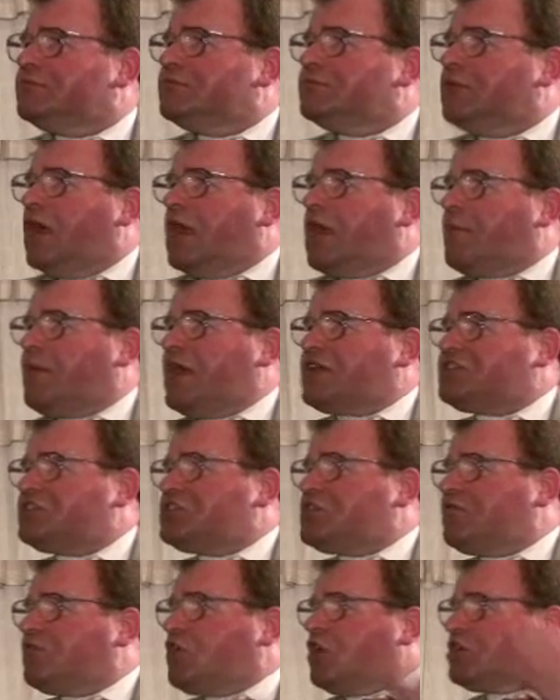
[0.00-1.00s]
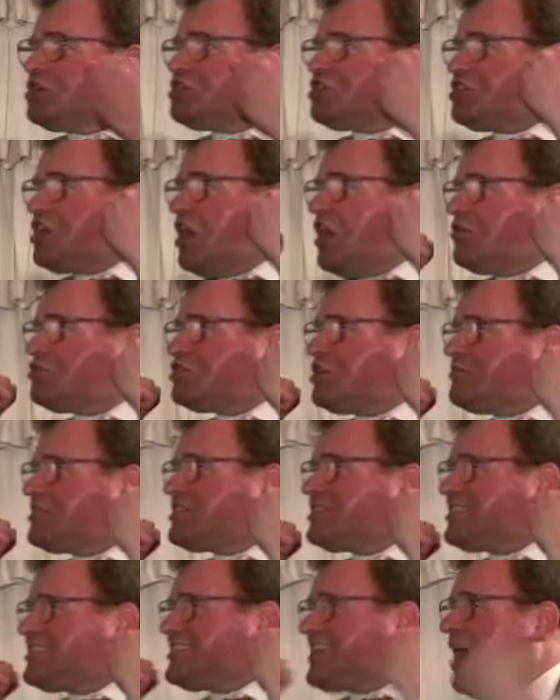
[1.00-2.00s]
And the masses have got to serve some
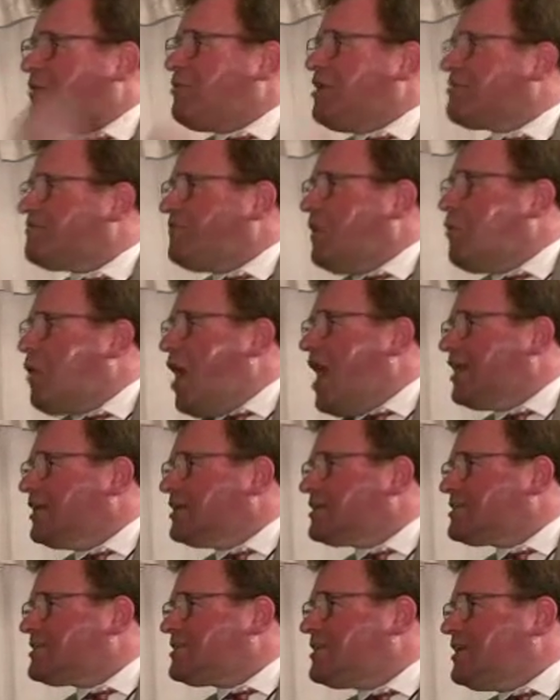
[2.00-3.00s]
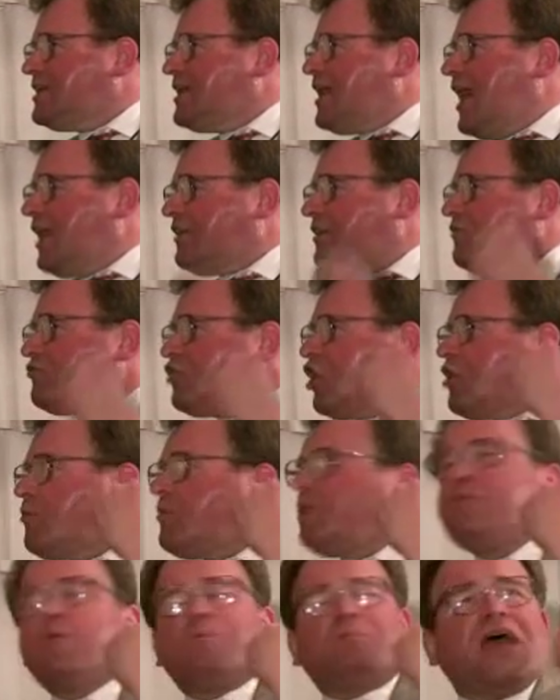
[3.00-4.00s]
stomach for once. And they've got
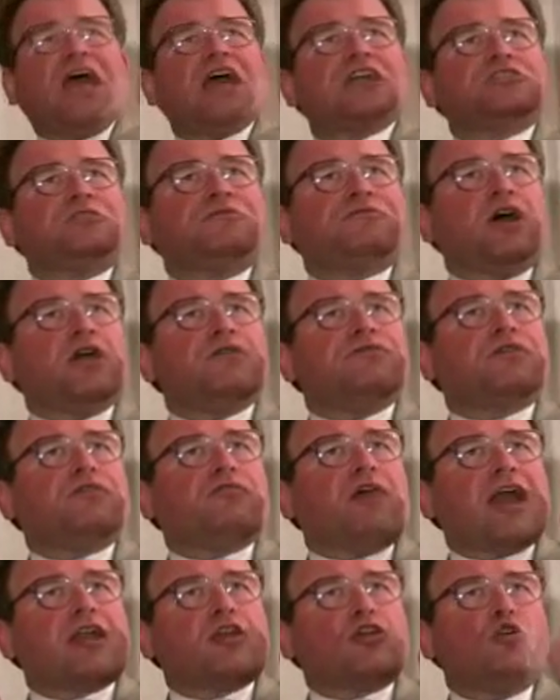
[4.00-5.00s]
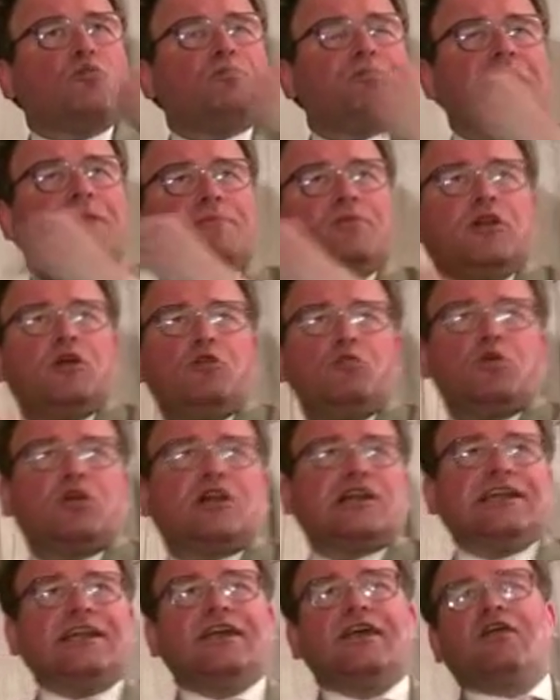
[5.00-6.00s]
to be prepared to vote for radical people who will
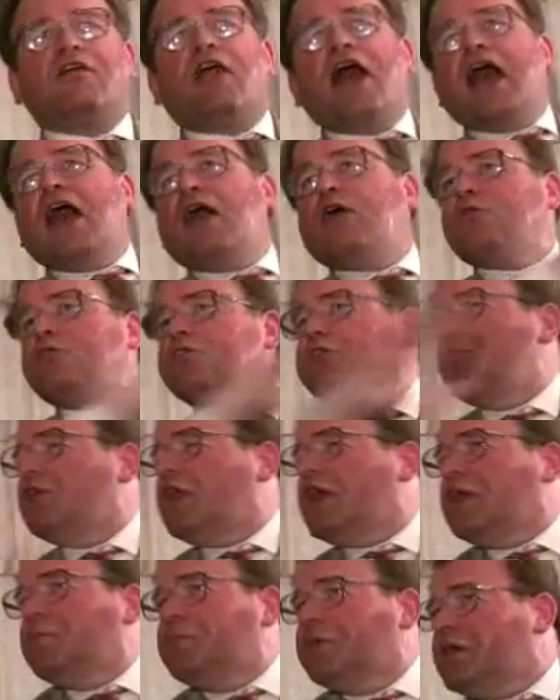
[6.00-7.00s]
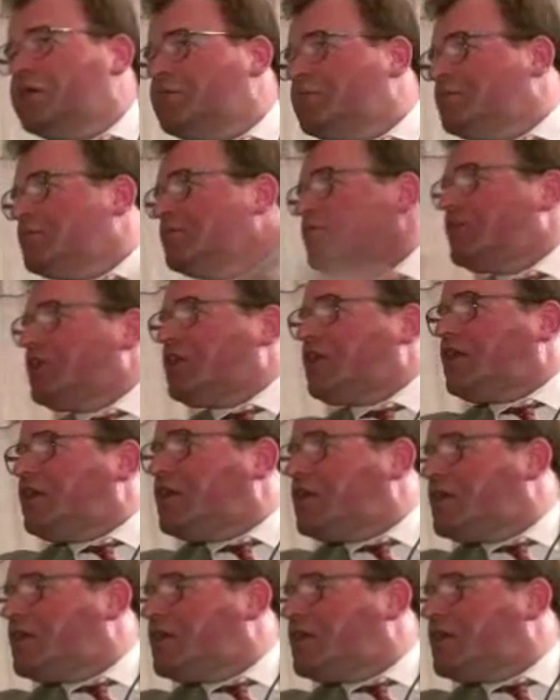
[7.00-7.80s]
clear out New Labour, clear